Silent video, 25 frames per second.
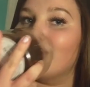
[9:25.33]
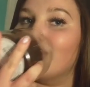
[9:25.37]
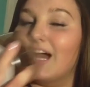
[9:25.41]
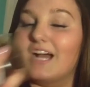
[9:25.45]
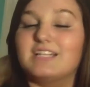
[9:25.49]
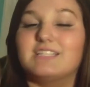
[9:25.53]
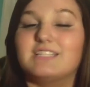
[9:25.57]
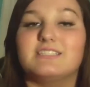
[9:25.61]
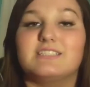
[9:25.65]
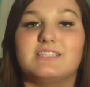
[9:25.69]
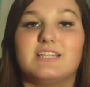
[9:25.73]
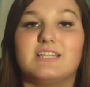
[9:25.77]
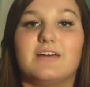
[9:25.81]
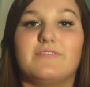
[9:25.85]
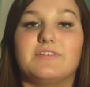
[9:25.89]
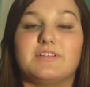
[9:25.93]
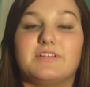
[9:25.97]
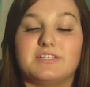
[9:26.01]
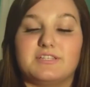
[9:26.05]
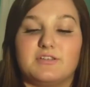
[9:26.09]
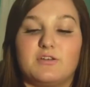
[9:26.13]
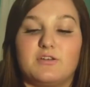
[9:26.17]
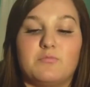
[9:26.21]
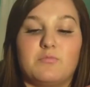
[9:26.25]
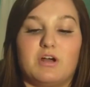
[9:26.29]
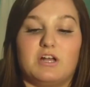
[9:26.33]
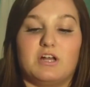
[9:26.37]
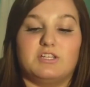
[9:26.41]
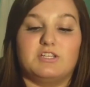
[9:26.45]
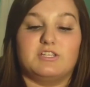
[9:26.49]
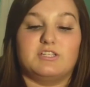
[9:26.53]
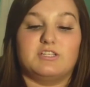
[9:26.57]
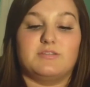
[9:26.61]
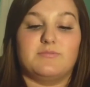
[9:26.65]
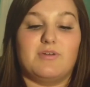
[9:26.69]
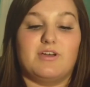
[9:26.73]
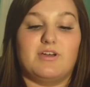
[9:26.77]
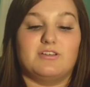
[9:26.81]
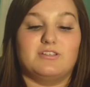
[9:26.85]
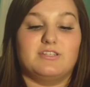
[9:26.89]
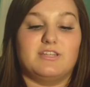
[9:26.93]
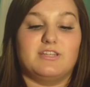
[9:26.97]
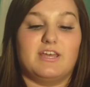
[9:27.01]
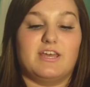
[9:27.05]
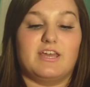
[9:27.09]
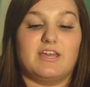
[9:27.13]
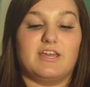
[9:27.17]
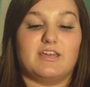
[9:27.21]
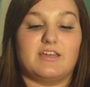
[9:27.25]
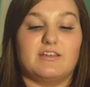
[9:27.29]
I just love it so much. It smells
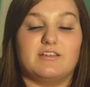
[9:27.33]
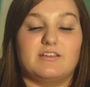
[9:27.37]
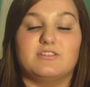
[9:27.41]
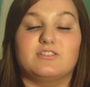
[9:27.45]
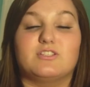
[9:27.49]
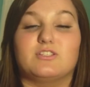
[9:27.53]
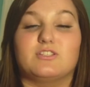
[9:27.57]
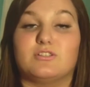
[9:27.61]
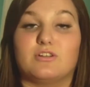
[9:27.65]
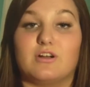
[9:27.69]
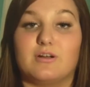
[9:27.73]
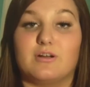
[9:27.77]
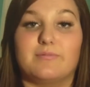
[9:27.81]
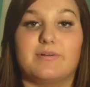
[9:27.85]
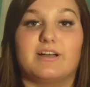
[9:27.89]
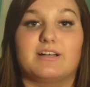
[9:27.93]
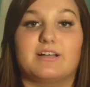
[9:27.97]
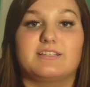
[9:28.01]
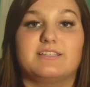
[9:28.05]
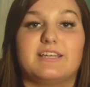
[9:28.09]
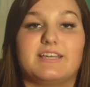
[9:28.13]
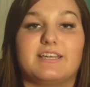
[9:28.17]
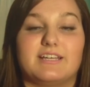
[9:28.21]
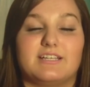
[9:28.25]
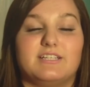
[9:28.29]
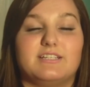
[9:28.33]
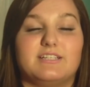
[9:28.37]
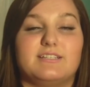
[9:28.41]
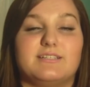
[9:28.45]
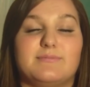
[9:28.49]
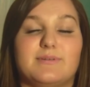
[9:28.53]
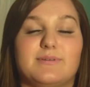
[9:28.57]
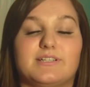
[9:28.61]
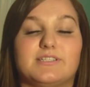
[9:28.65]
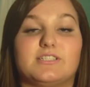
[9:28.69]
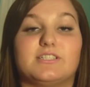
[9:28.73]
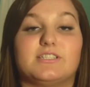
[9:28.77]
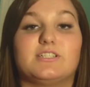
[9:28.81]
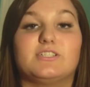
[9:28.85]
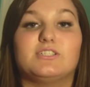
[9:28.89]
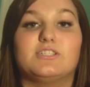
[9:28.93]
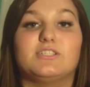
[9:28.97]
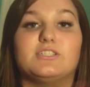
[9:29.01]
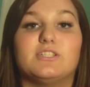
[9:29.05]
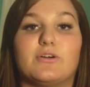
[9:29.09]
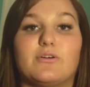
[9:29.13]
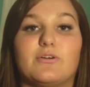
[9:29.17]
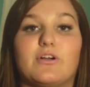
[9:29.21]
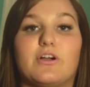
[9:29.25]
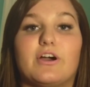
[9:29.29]
like Starbucks. Like, it just smells
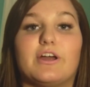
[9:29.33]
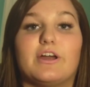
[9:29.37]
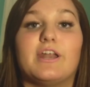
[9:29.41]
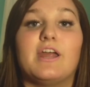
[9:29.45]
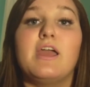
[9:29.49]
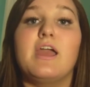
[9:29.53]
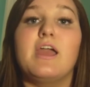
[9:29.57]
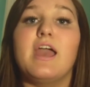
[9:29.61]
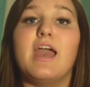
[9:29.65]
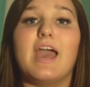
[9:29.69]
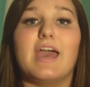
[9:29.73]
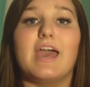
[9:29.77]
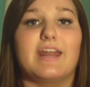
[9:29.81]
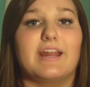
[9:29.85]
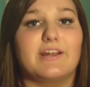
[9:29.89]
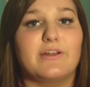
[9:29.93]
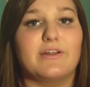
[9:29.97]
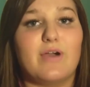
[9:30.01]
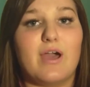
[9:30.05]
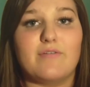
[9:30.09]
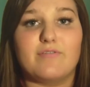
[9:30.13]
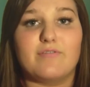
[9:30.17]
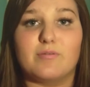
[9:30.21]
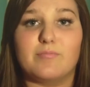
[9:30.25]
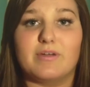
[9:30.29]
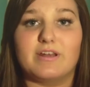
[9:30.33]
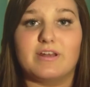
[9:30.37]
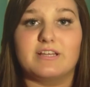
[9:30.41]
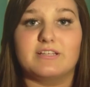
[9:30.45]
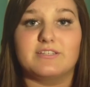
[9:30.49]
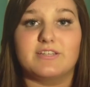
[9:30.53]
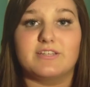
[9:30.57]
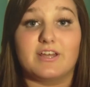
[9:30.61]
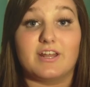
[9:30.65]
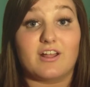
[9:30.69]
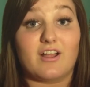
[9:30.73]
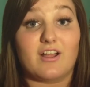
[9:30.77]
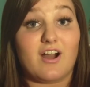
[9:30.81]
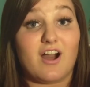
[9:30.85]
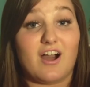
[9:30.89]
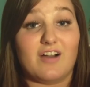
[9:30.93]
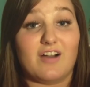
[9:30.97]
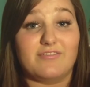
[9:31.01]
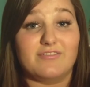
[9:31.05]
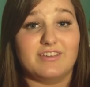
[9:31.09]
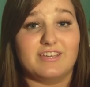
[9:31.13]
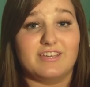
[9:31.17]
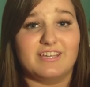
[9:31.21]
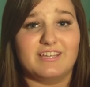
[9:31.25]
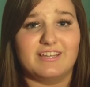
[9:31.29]
so good. And I know everybody's not a
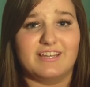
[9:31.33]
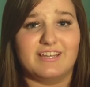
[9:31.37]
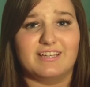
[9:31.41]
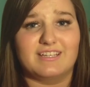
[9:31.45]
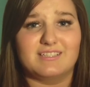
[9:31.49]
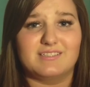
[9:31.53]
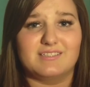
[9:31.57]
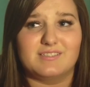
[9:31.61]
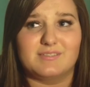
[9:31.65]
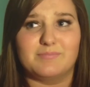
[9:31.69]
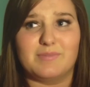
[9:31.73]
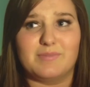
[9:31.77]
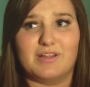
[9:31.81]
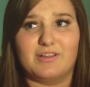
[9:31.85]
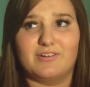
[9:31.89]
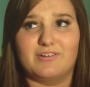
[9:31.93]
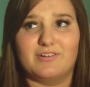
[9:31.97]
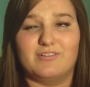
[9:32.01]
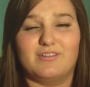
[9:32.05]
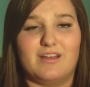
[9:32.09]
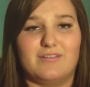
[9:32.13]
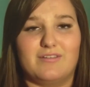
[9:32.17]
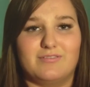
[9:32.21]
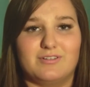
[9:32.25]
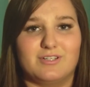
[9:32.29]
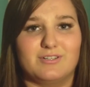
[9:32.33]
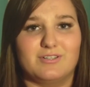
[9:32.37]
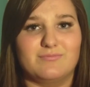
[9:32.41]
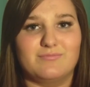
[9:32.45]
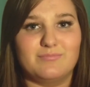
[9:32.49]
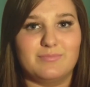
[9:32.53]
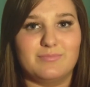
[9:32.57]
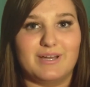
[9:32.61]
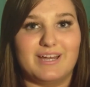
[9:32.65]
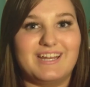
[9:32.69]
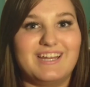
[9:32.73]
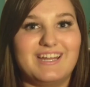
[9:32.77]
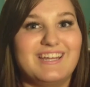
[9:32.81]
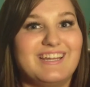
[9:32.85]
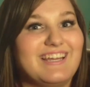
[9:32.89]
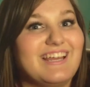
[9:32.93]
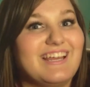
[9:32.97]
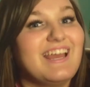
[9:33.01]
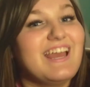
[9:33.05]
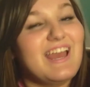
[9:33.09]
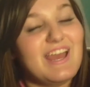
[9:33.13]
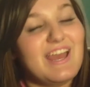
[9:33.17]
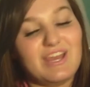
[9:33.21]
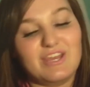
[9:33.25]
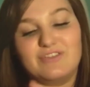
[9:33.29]
coffee, like, smeller lover, but
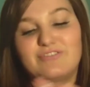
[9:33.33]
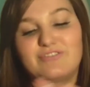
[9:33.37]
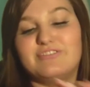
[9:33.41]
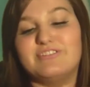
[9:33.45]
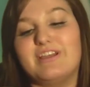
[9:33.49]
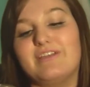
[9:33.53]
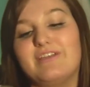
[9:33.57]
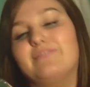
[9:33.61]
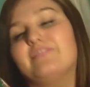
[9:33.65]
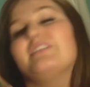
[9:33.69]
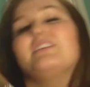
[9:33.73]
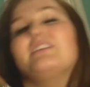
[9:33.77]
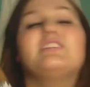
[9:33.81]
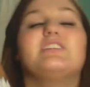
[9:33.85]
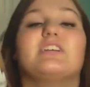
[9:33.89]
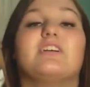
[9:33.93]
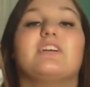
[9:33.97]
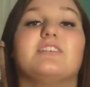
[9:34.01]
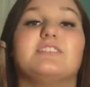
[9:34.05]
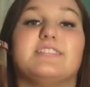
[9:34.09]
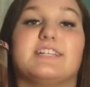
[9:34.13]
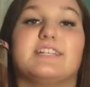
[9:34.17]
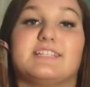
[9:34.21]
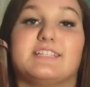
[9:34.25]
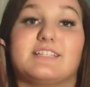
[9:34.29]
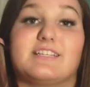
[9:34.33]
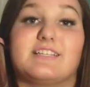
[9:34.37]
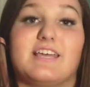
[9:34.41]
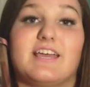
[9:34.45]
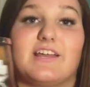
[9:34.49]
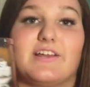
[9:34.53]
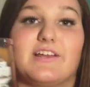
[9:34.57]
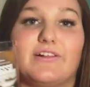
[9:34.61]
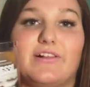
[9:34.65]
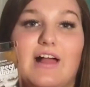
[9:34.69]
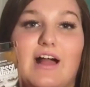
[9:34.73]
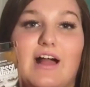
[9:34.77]
you definitely should go check this candle